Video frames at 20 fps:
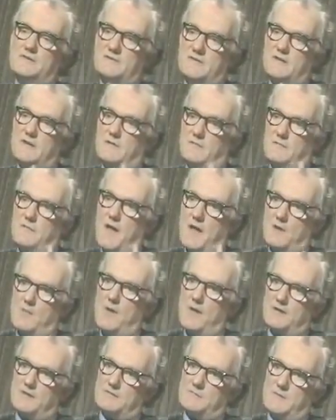did in fact
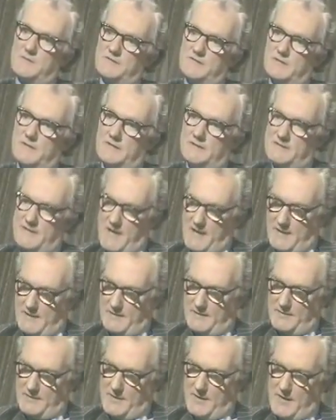quite explicitly say,
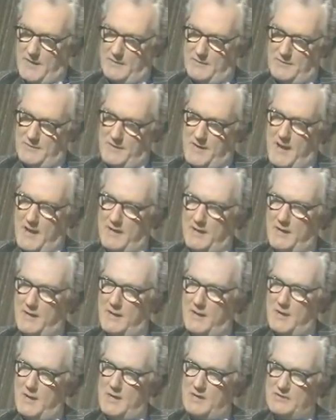didn't they, that any
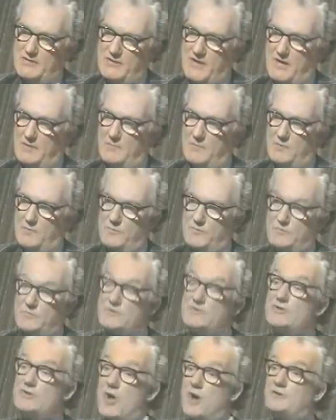statement which was
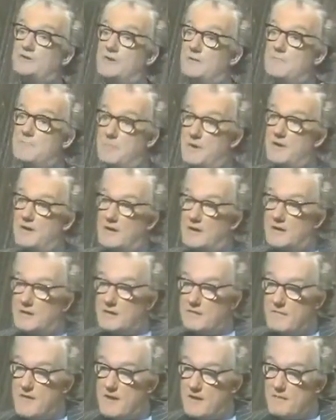not empirically
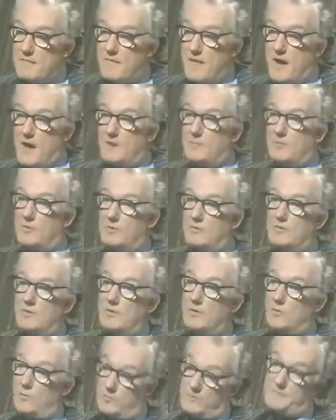verifiable
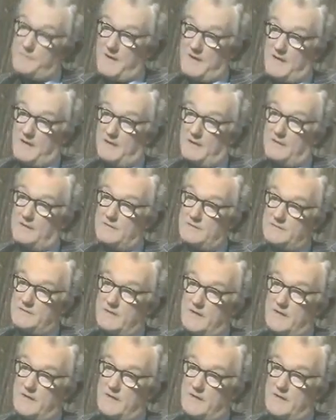was meaningless.